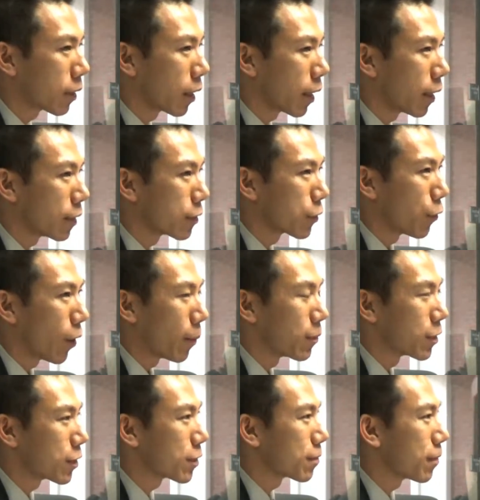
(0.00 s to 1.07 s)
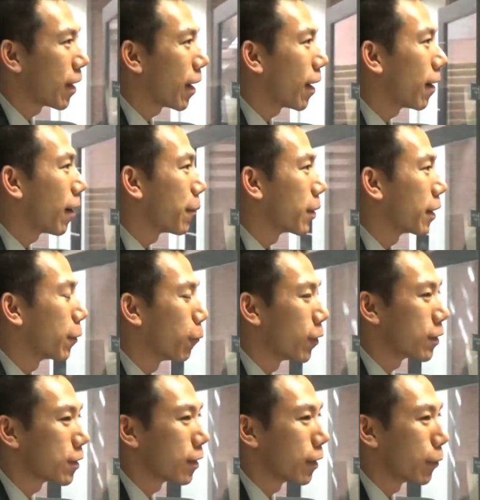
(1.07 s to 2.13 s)
and so I'm just, yeah. I mean,
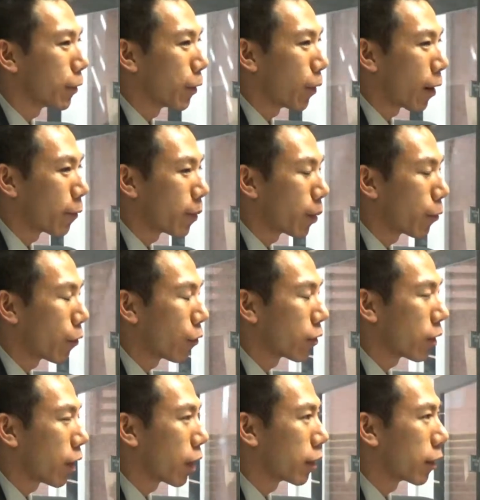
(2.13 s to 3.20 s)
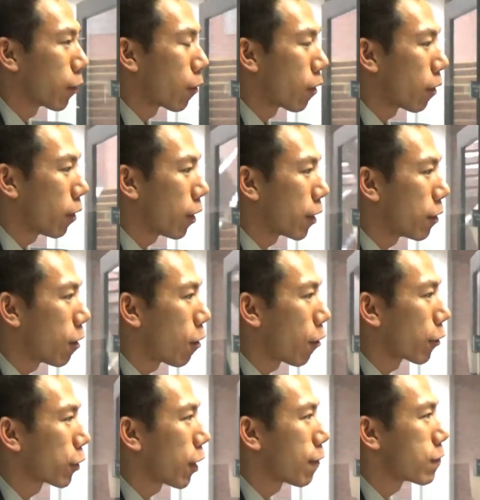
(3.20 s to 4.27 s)
I remember there were a lot of
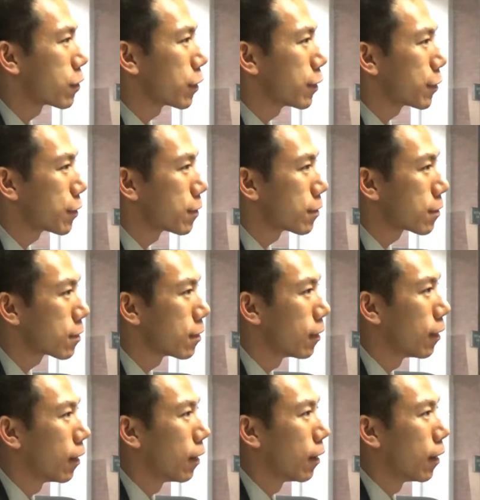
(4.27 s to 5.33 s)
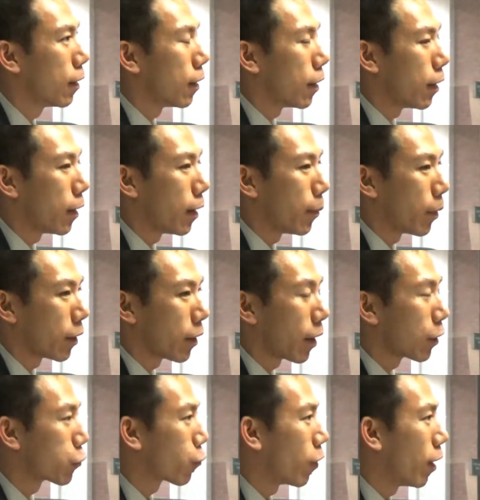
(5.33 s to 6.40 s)
hard conversations. A lot
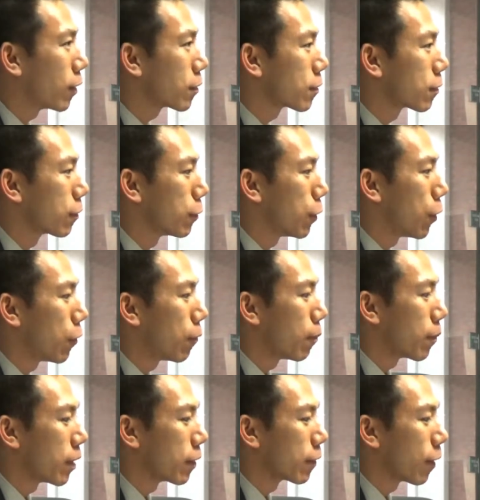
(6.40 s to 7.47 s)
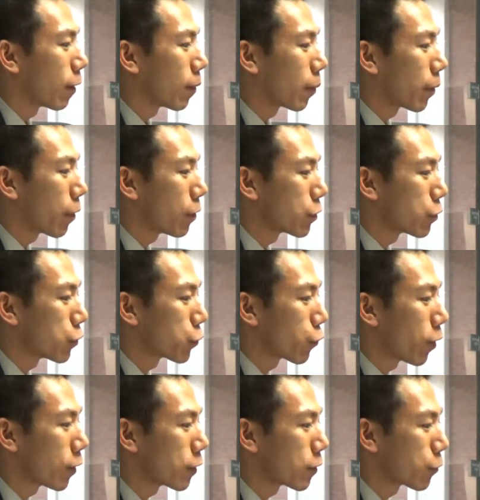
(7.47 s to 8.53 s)
of trust, you know, me telling my parents, just
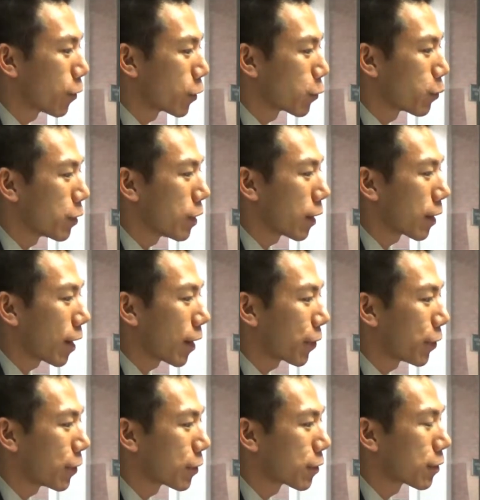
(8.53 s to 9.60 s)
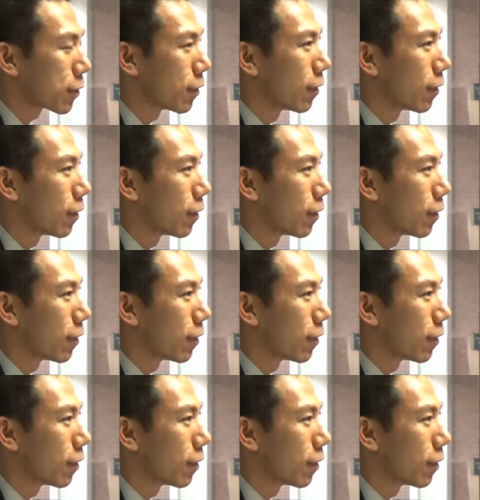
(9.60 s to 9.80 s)
trust me, I got this,